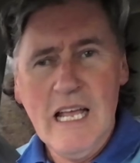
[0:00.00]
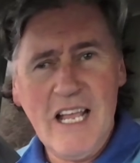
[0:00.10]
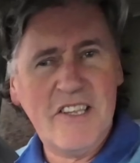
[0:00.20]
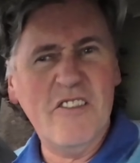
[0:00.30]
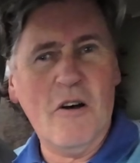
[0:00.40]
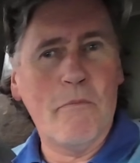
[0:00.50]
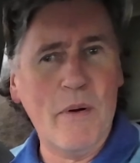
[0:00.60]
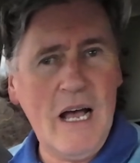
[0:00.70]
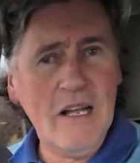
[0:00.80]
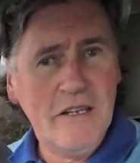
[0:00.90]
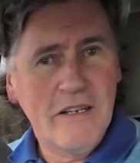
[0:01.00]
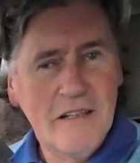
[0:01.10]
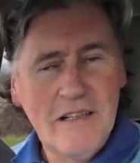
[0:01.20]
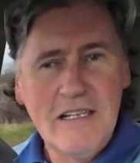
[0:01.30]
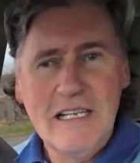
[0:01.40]
it's not bad.
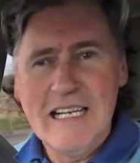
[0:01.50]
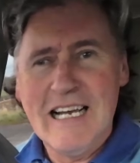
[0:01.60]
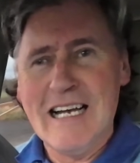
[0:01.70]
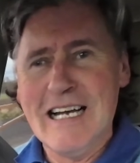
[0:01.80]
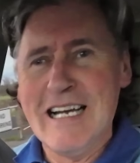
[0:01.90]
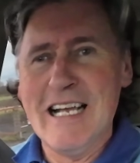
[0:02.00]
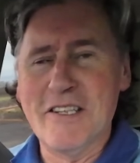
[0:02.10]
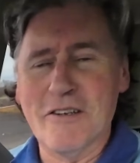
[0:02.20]
It's